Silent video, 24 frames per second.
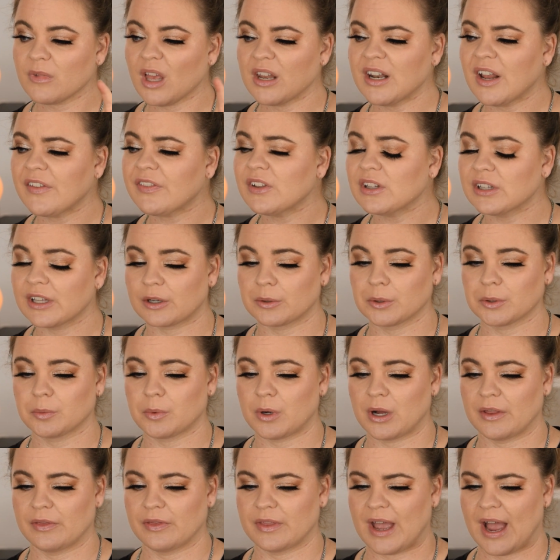not the liquid
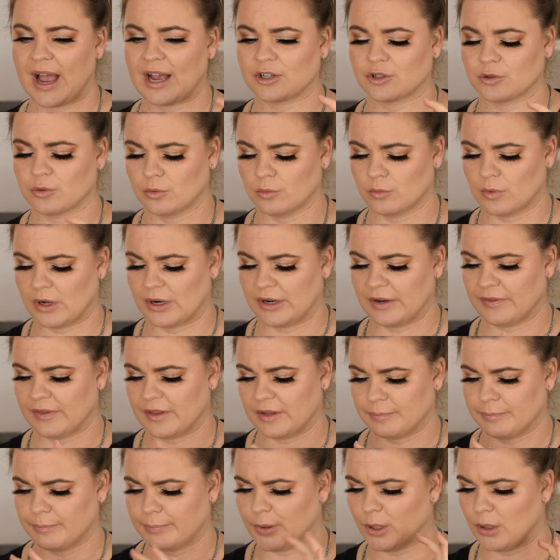one, the actual one in the
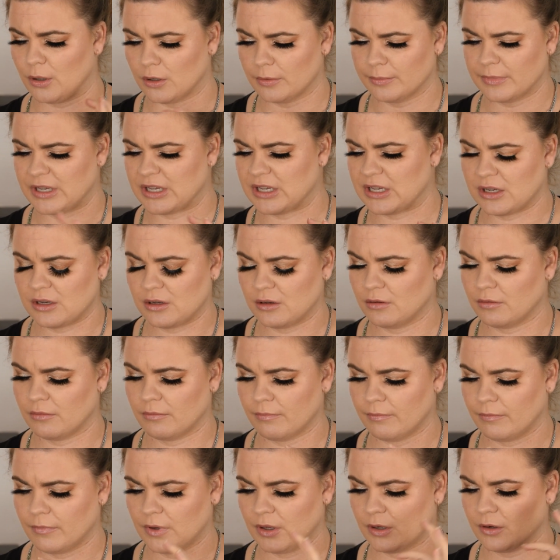balmy,
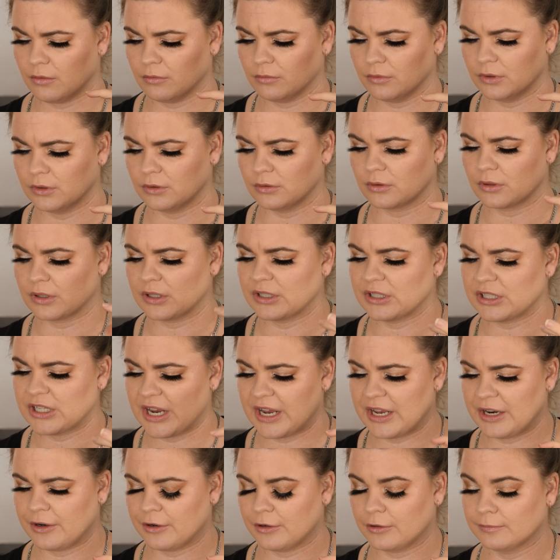you know, little
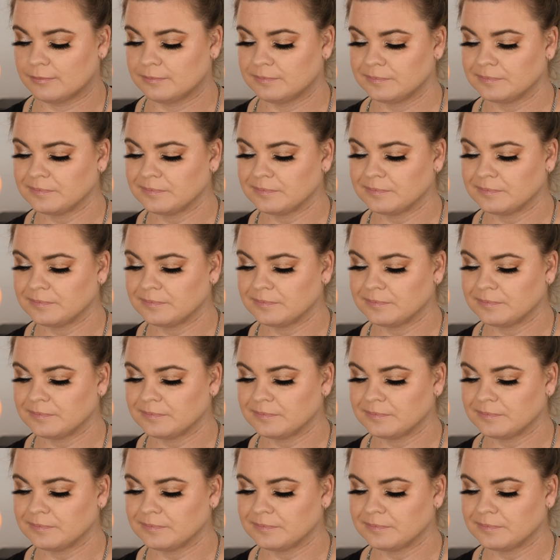container.